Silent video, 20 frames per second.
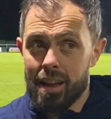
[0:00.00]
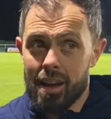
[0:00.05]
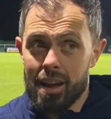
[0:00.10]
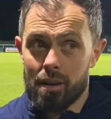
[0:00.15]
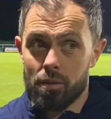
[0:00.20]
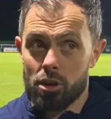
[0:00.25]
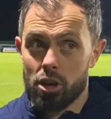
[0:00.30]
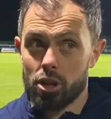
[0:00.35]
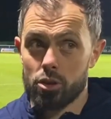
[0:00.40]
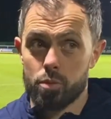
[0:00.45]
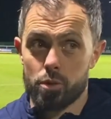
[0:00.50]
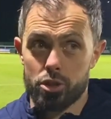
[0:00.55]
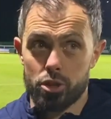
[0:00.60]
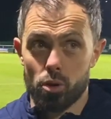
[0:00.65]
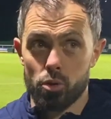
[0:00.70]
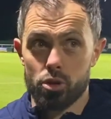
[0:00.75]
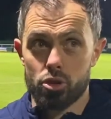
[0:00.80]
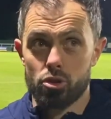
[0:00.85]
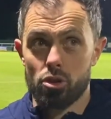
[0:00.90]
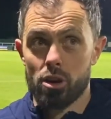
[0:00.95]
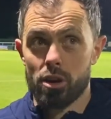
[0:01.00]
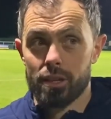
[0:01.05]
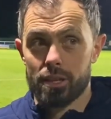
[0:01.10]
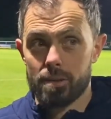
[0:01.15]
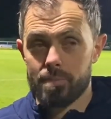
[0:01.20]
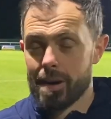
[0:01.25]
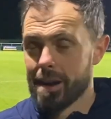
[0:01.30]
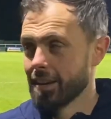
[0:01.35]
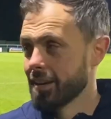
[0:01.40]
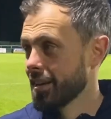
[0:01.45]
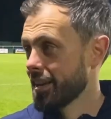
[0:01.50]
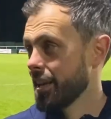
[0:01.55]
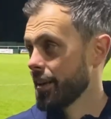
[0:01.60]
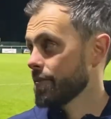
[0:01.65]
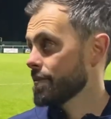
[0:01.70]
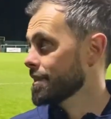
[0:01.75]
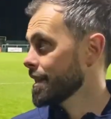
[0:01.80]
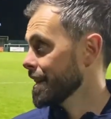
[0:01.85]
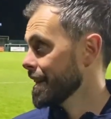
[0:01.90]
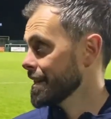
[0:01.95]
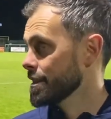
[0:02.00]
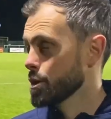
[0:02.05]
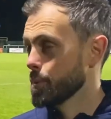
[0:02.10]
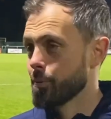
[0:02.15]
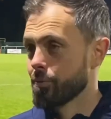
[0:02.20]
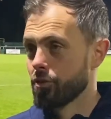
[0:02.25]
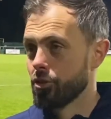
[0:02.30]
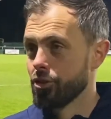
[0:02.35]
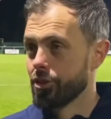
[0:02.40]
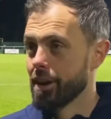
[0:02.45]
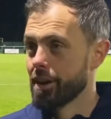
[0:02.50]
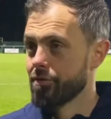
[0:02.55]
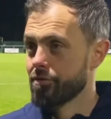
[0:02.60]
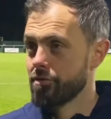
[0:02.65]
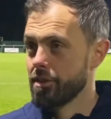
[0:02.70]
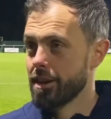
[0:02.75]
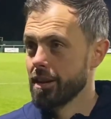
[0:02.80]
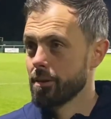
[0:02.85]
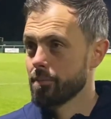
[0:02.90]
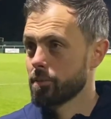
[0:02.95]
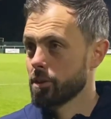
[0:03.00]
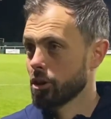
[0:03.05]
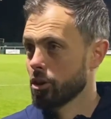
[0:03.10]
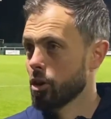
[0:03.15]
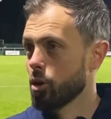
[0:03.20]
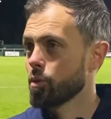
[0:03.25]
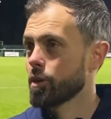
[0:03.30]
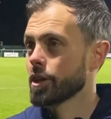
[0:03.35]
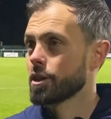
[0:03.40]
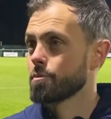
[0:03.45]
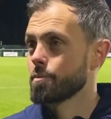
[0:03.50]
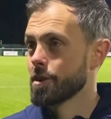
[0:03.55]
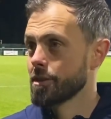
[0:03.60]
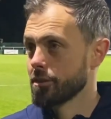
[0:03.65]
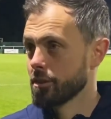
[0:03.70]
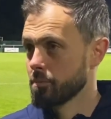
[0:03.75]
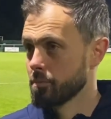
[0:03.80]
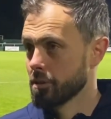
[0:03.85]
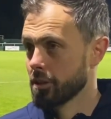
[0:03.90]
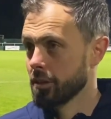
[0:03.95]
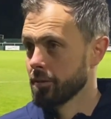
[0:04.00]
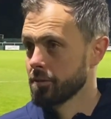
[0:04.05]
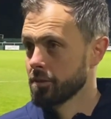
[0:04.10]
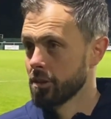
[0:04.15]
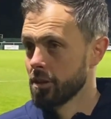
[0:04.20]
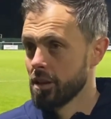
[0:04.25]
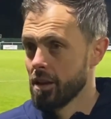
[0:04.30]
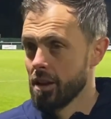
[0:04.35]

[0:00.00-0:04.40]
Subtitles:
And because we're so strong at the back, it gives the lads up front that freedom to go and express themselves.